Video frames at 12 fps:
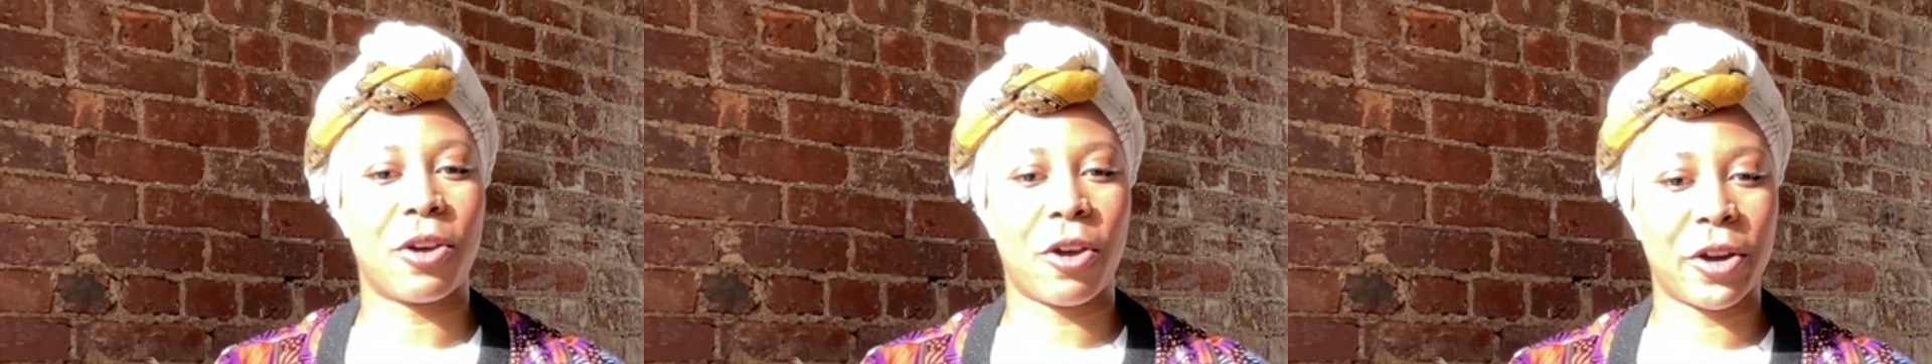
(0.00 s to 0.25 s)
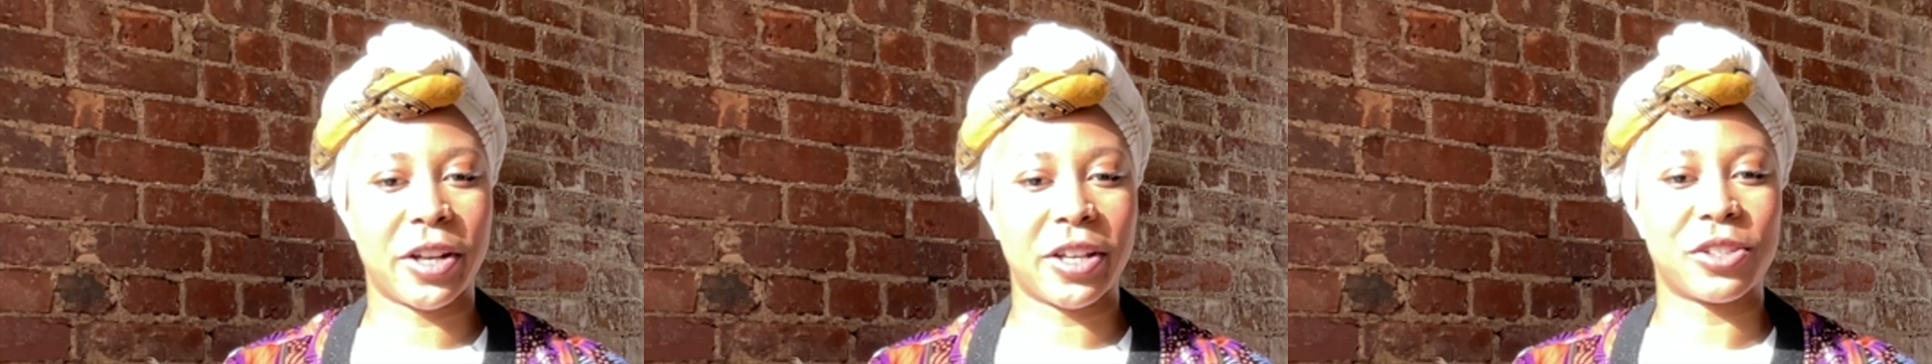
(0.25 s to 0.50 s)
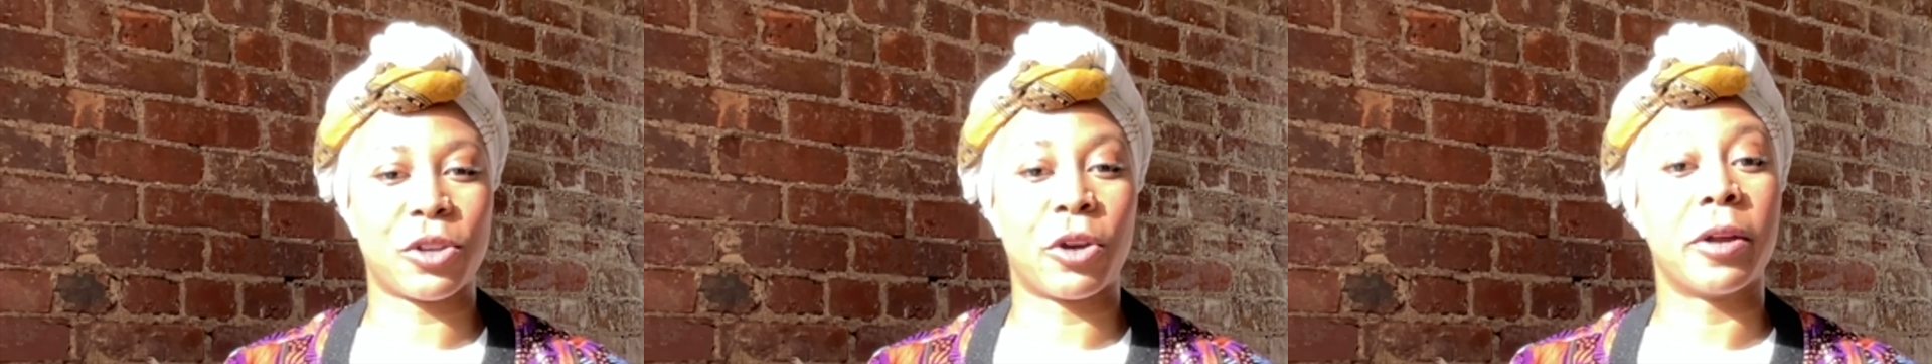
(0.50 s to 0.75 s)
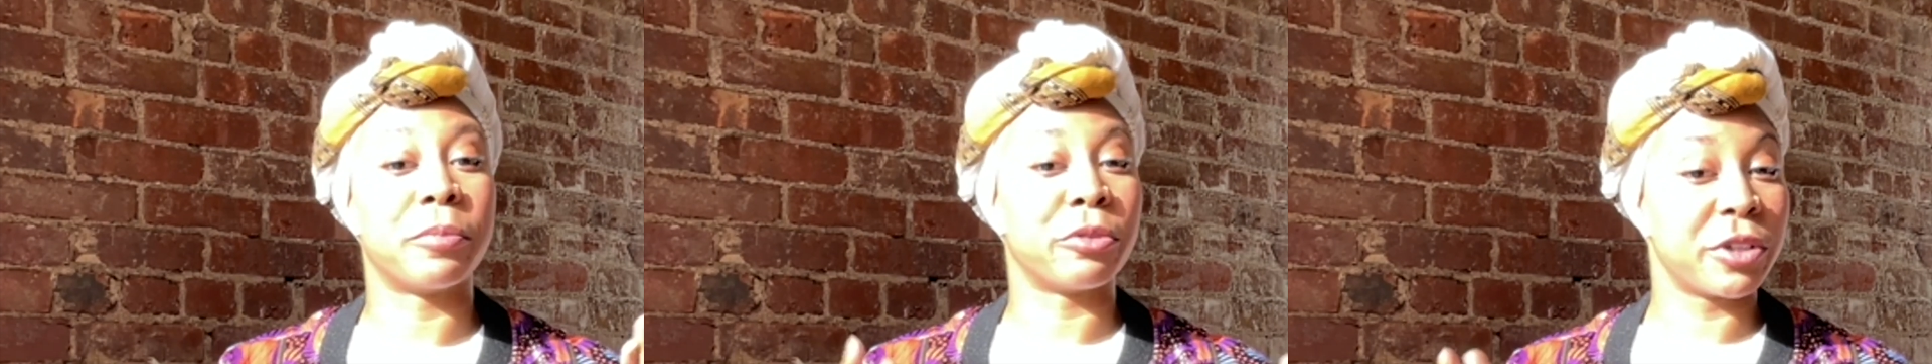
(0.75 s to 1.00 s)
artist
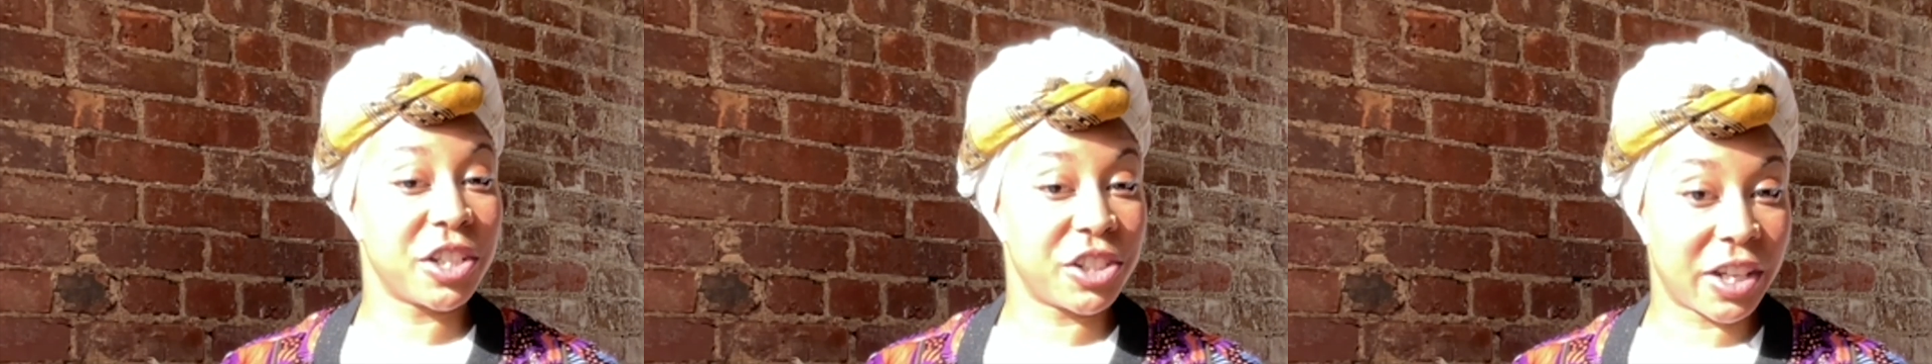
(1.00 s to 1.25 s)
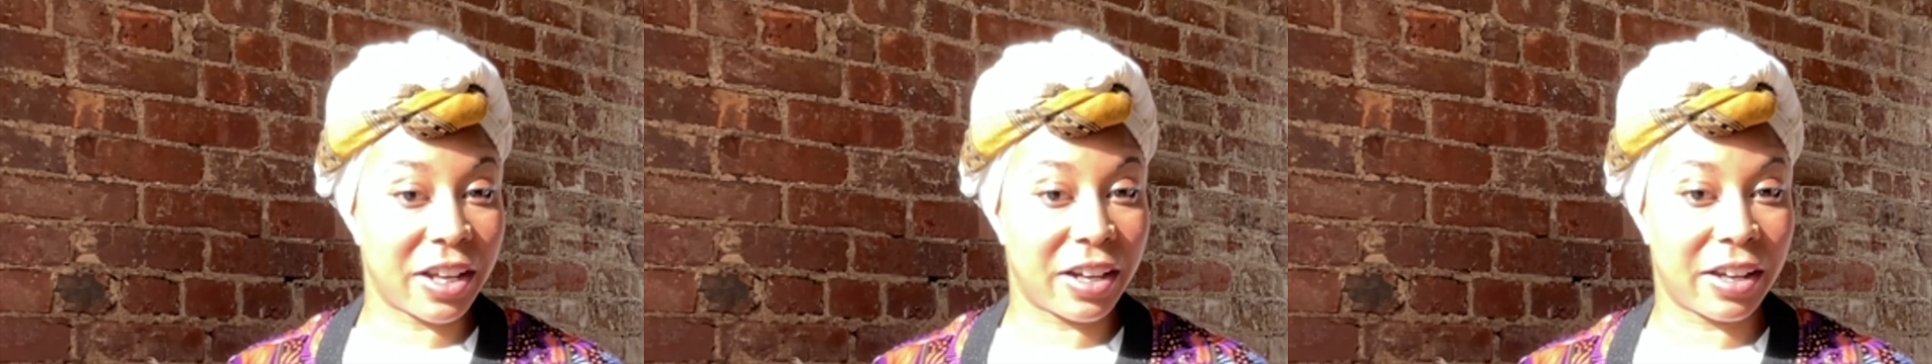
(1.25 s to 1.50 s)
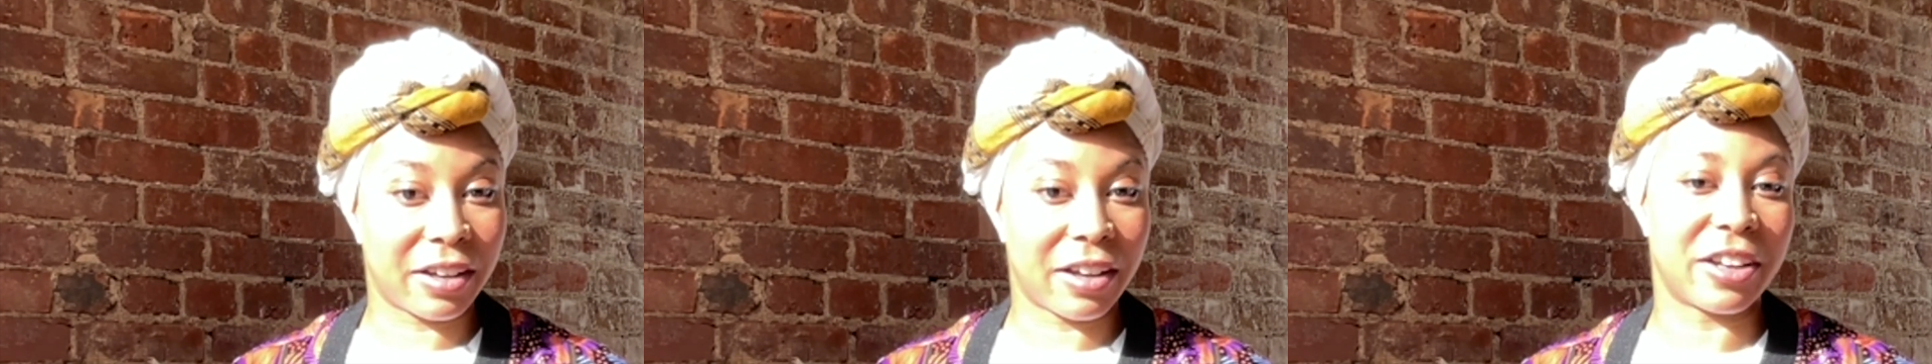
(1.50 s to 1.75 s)
or appreciating,